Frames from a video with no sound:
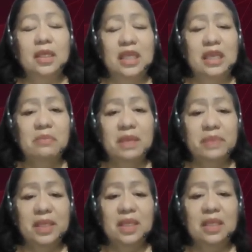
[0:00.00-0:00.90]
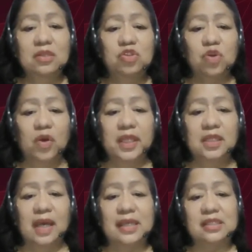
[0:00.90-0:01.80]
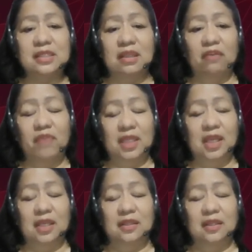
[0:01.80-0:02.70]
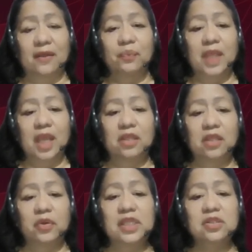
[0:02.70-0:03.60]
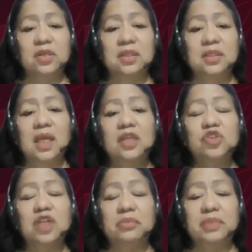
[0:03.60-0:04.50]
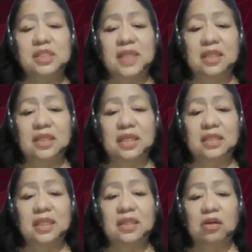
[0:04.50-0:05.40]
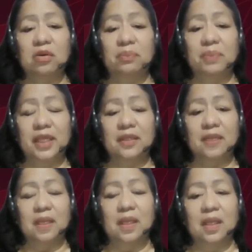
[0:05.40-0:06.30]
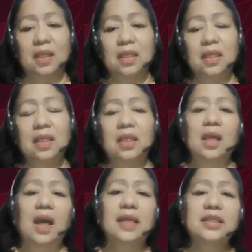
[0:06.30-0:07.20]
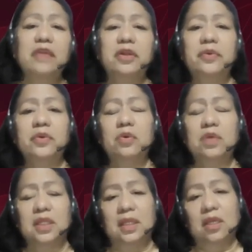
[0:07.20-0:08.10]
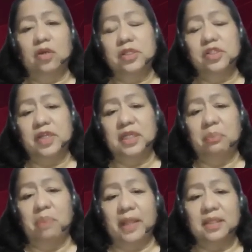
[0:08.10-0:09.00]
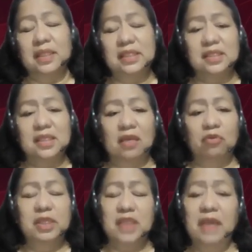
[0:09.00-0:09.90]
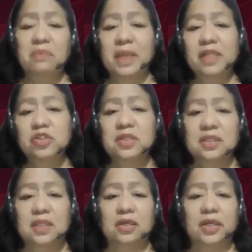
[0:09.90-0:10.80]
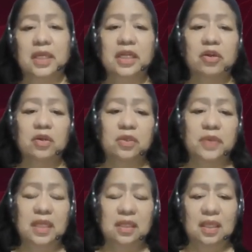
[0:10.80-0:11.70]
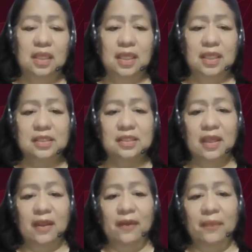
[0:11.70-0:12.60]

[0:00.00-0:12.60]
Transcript: he may be joined as defendant, and the reason shall be stated in the complaint. Another rule concerning parties, which I mentioned earlier already, is